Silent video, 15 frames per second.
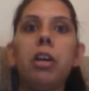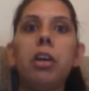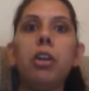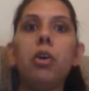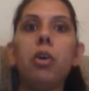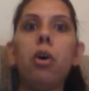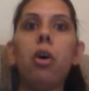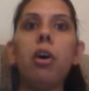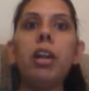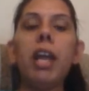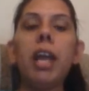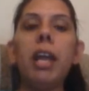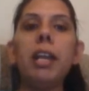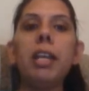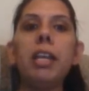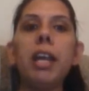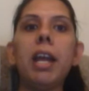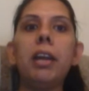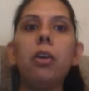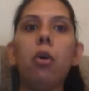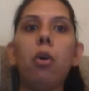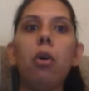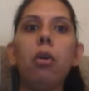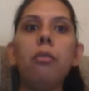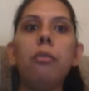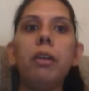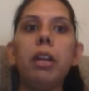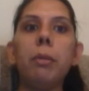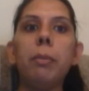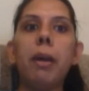Record any and all
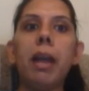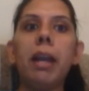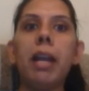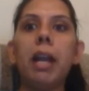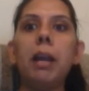feedback